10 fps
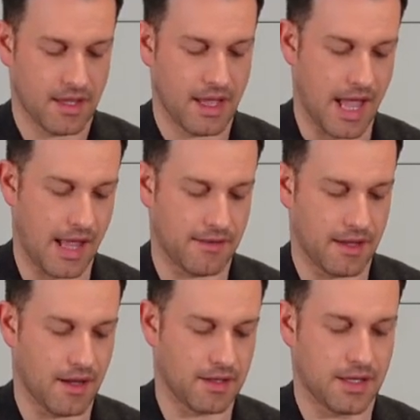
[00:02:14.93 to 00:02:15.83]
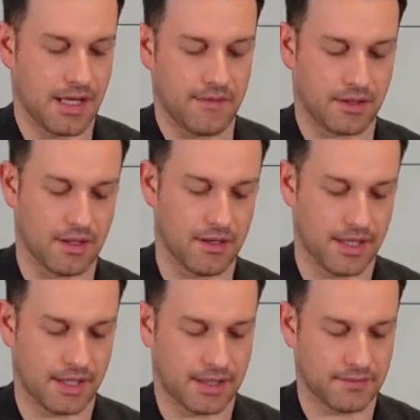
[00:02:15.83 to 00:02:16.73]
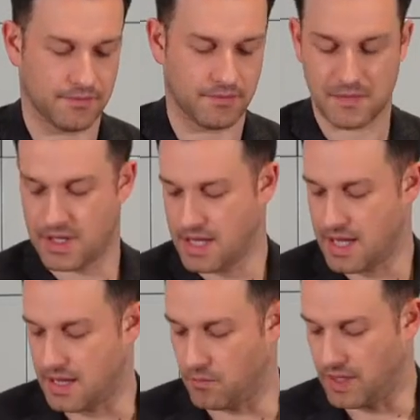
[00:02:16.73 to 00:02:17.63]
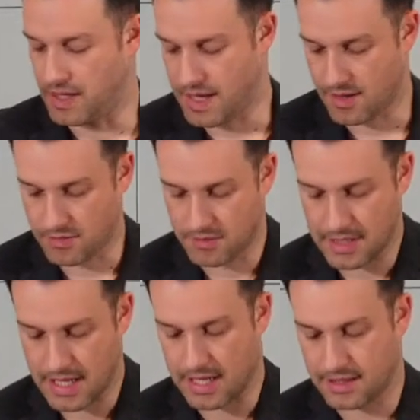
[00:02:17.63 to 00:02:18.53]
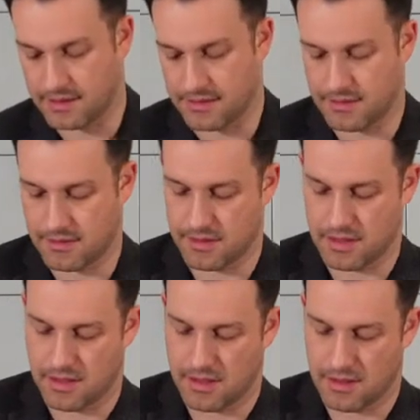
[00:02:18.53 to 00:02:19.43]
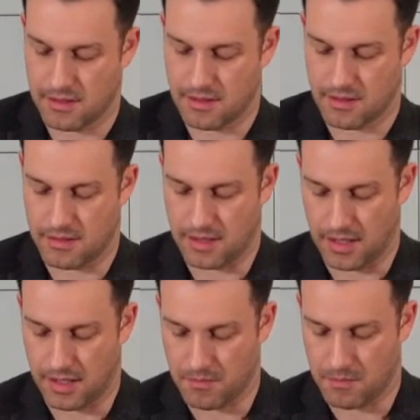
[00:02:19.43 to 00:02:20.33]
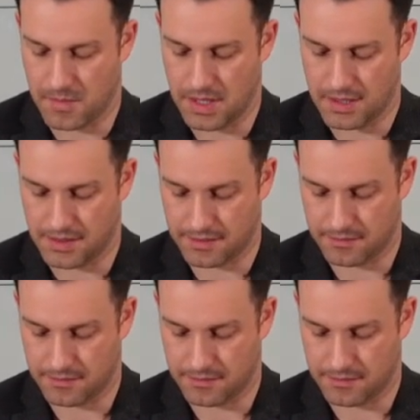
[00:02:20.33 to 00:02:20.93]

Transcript: and the onion and the garlic. And we now add the meat.